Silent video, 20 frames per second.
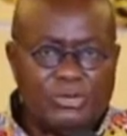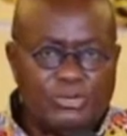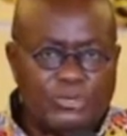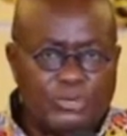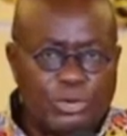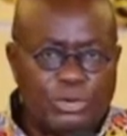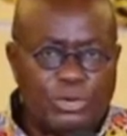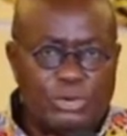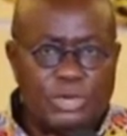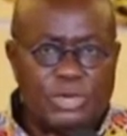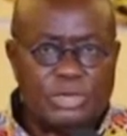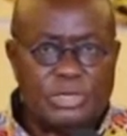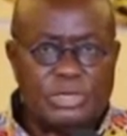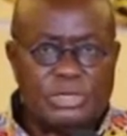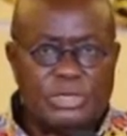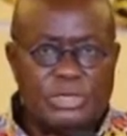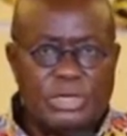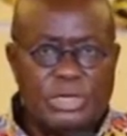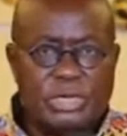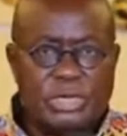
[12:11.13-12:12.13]
I look forward
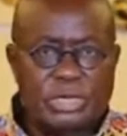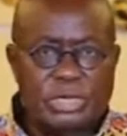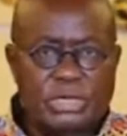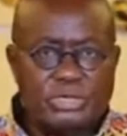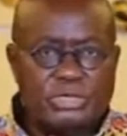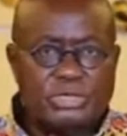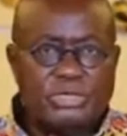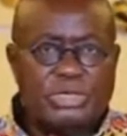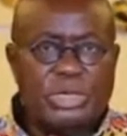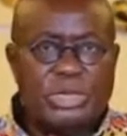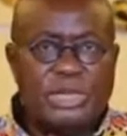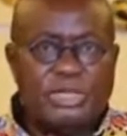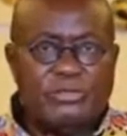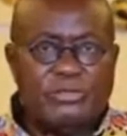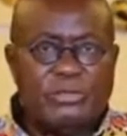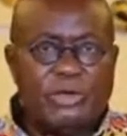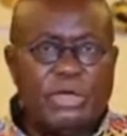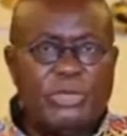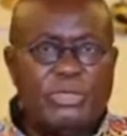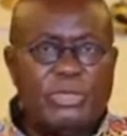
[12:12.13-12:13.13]
to
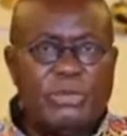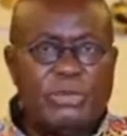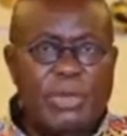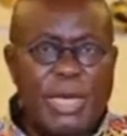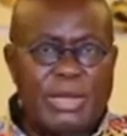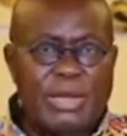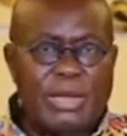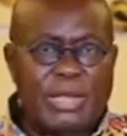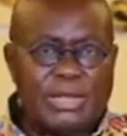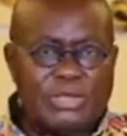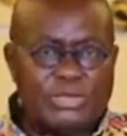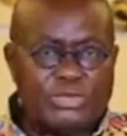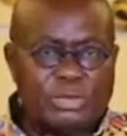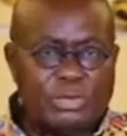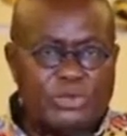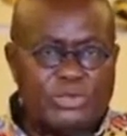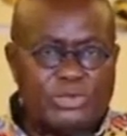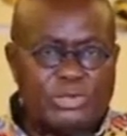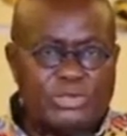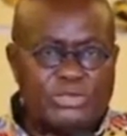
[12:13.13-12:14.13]
delivering on the
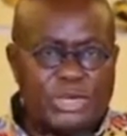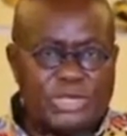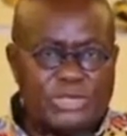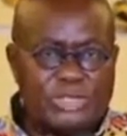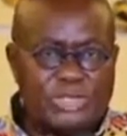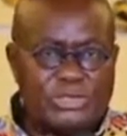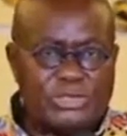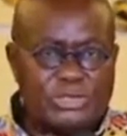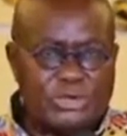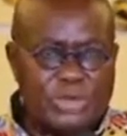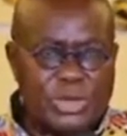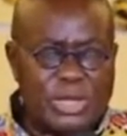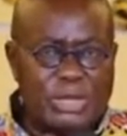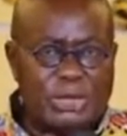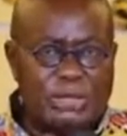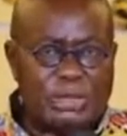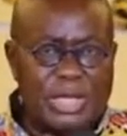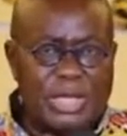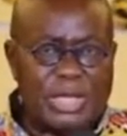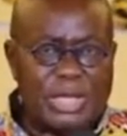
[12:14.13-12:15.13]
mandate you have entrusted to
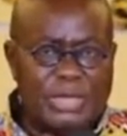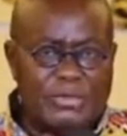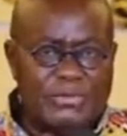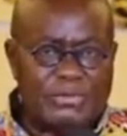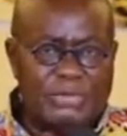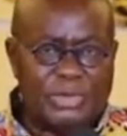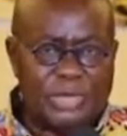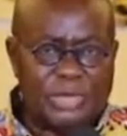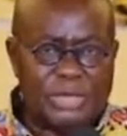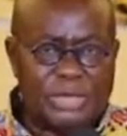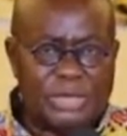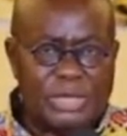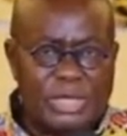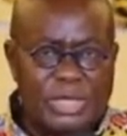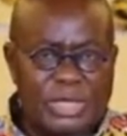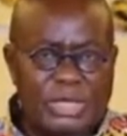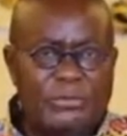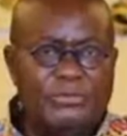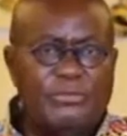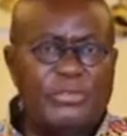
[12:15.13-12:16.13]
me and my government
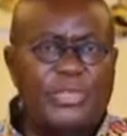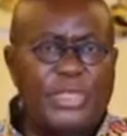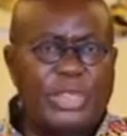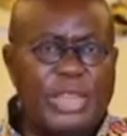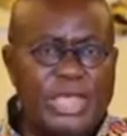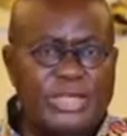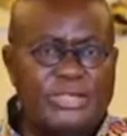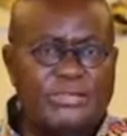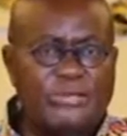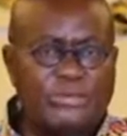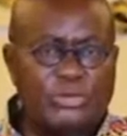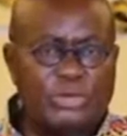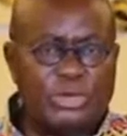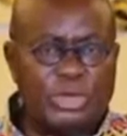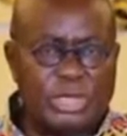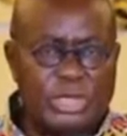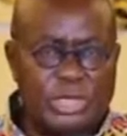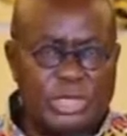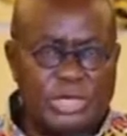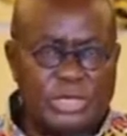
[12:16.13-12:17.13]
for the next
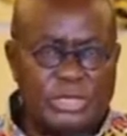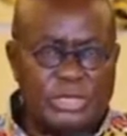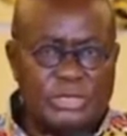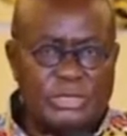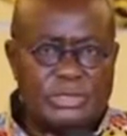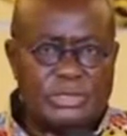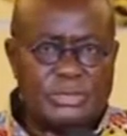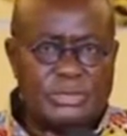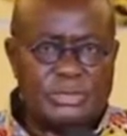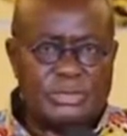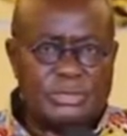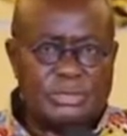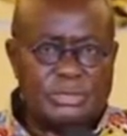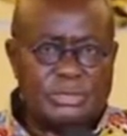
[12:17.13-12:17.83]
4 years.